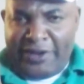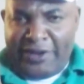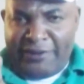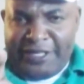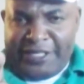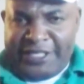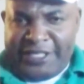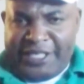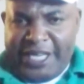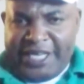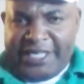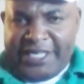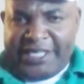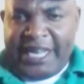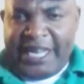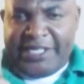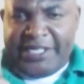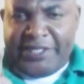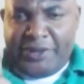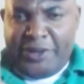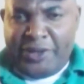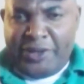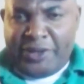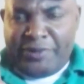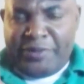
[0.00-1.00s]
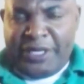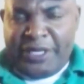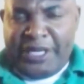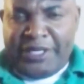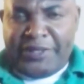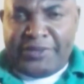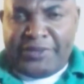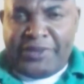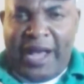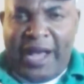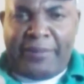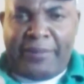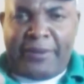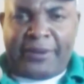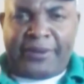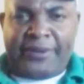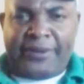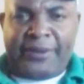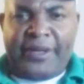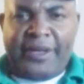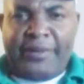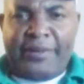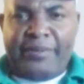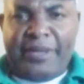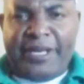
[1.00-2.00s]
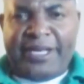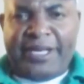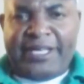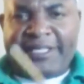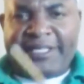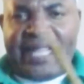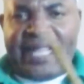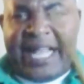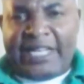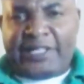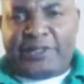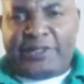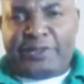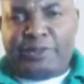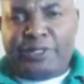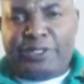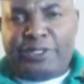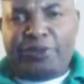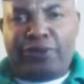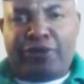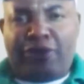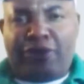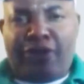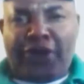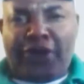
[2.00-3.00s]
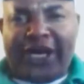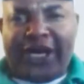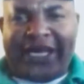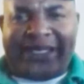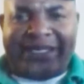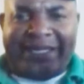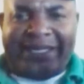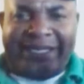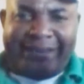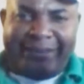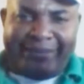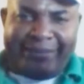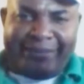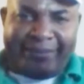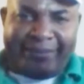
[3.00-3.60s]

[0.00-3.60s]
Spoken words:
of the change that is going to begin to happen. But it starts with you connecting